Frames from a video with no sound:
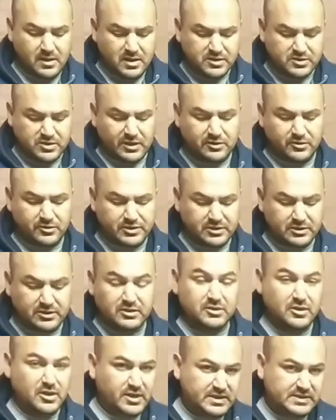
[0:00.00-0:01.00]
So I learned a
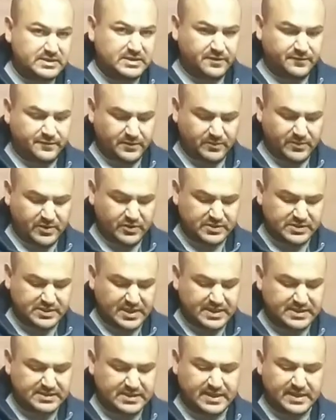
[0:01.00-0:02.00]
lot of stuff from those
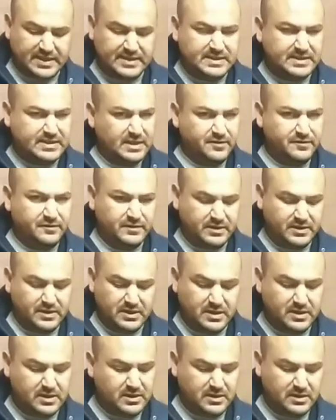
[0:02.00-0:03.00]
guys, and I
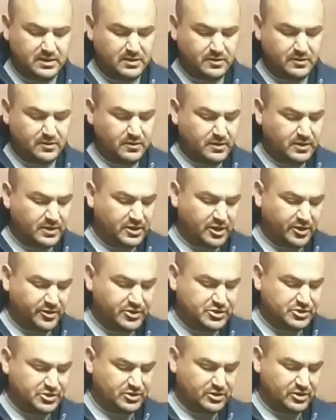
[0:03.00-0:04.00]
definitely, you know,
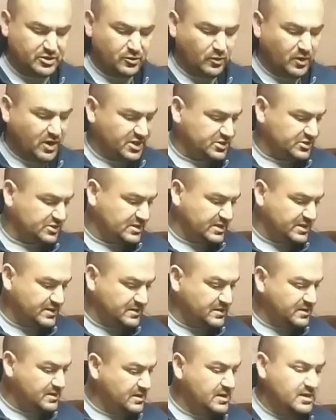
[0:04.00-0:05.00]
encourage you to go watch
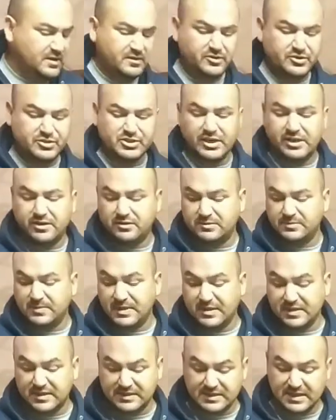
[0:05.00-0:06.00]
their channels,
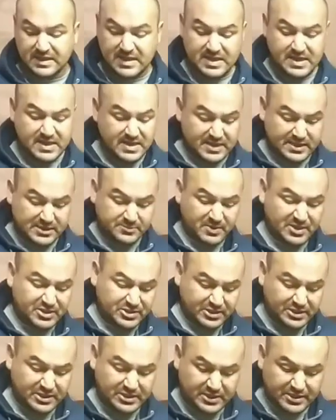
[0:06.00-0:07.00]
because
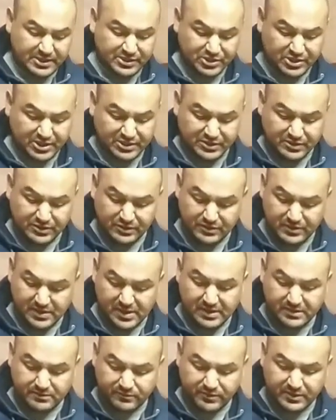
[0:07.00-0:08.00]
especially G2,
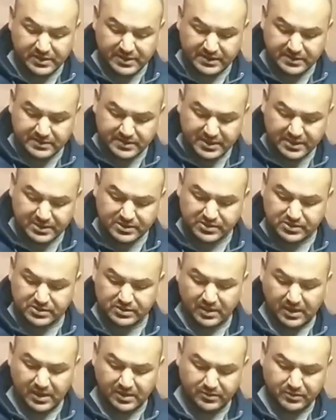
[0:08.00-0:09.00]
he really teaches
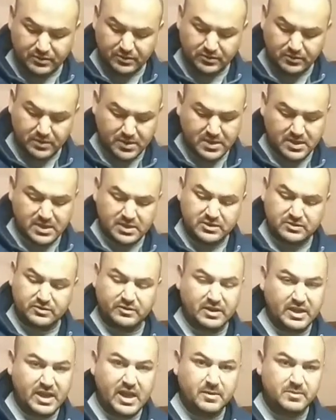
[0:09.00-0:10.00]
you how to do
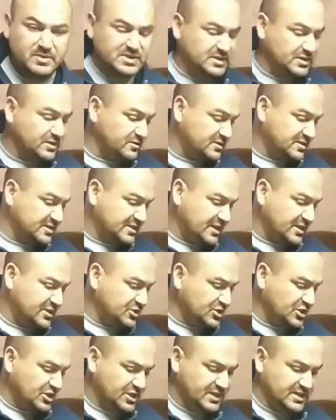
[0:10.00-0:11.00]
the Amsteel
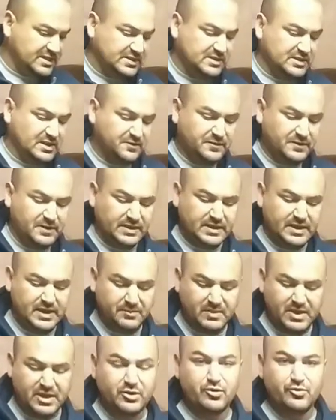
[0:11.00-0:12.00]
stitching and stuff like
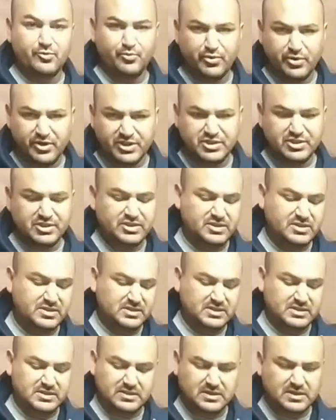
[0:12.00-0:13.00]
that, make your
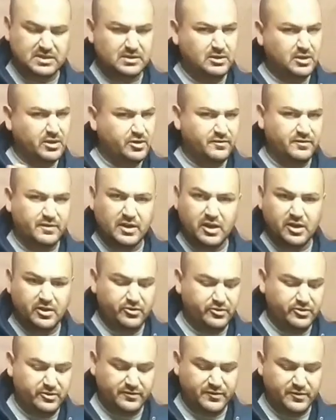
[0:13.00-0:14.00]
bridges, and a lot of
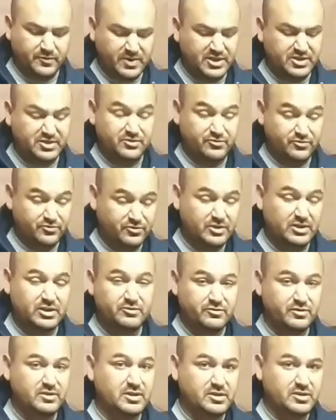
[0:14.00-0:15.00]
other information. Really,
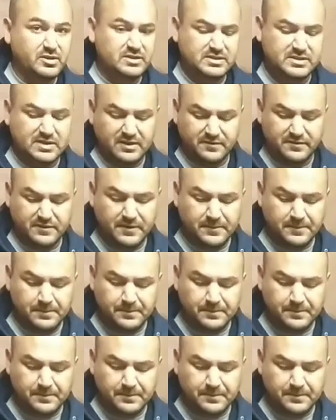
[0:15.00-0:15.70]
really good stuff.